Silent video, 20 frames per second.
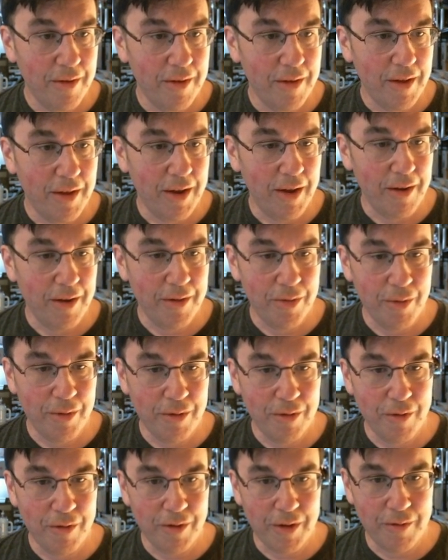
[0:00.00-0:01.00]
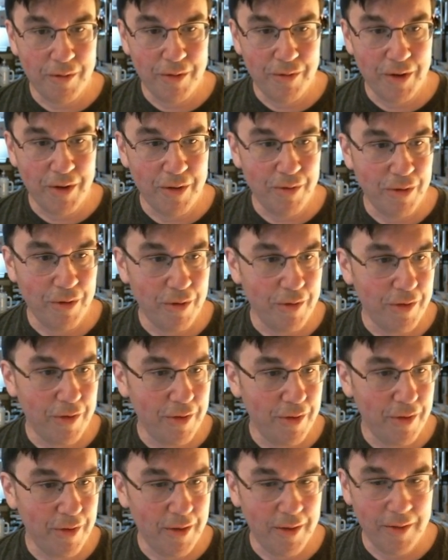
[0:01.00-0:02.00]
at 375
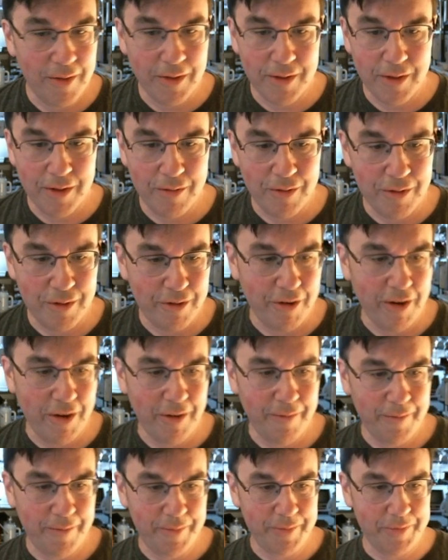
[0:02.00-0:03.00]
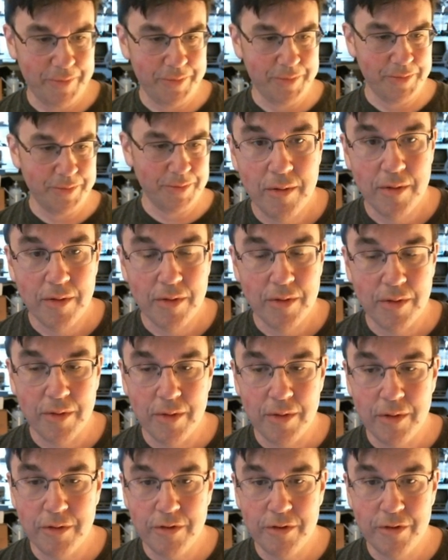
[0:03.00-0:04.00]
hertz, and let's give it a try. So
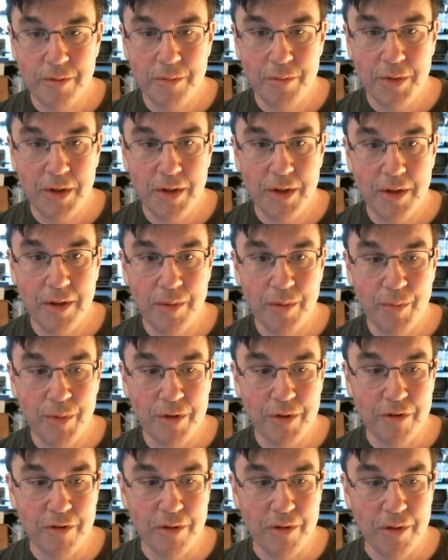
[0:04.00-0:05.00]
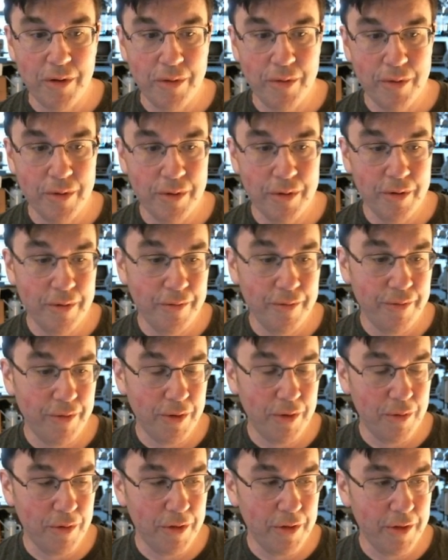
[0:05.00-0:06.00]
this should be a much lower
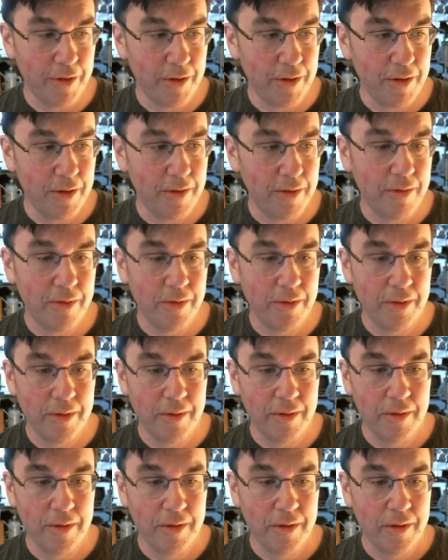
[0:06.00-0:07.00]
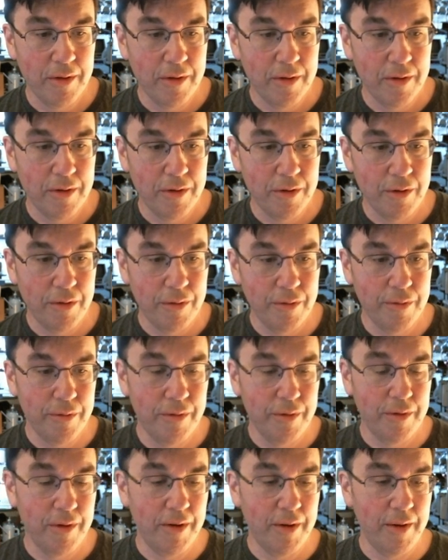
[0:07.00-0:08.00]
frequency
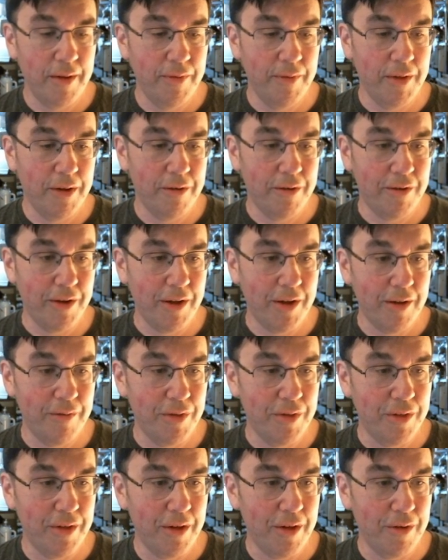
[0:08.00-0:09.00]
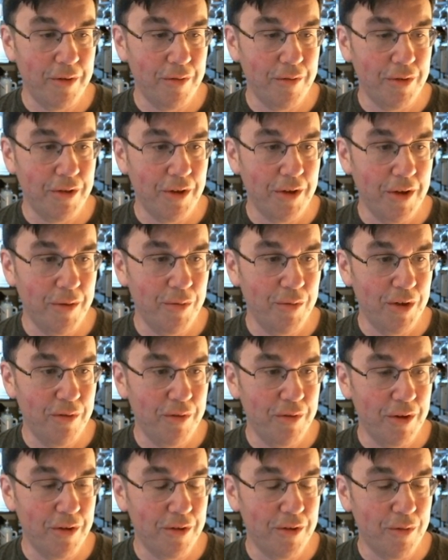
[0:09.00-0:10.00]
tone, and then should have the sound of a sine wave,
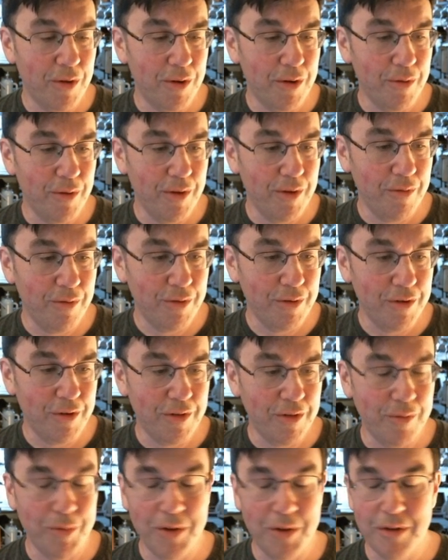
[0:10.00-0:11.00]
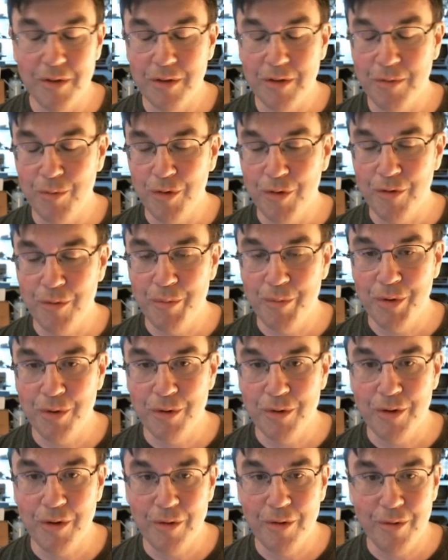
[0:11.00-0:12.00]
not a square wave, which just means it's more of a
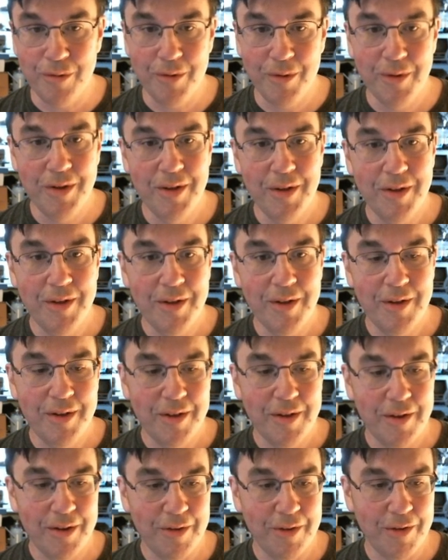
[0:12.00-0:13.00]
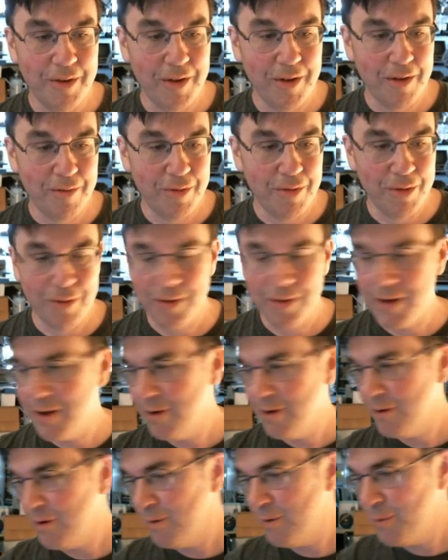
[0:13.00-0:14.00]
pure tone. It doesn't have those
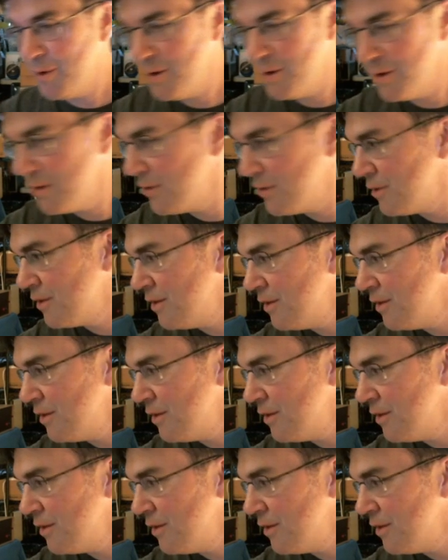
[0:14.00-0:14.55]
higher harmonics.